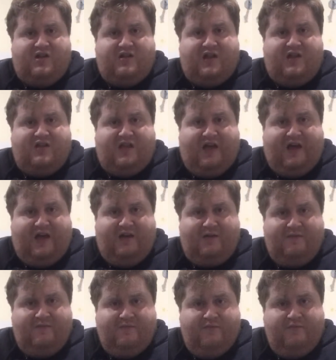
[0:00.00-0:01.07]
in there.
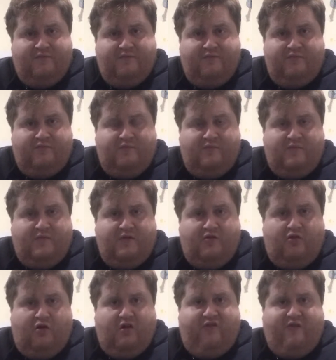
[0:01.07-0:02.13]

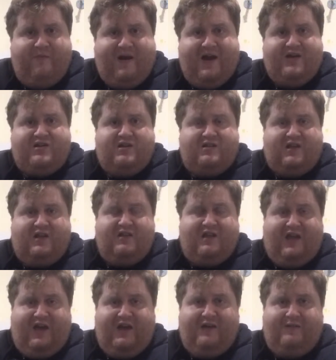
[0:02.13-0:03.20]
All the information's in
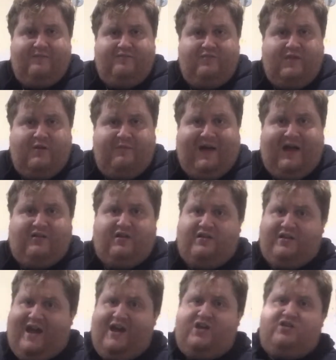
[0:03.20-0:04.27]
there about
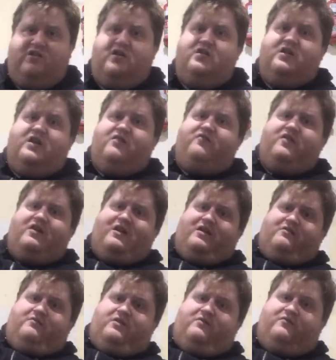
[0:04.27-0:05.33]
donation. Even
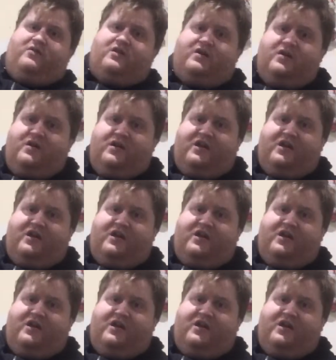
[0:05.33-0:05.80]
when you want to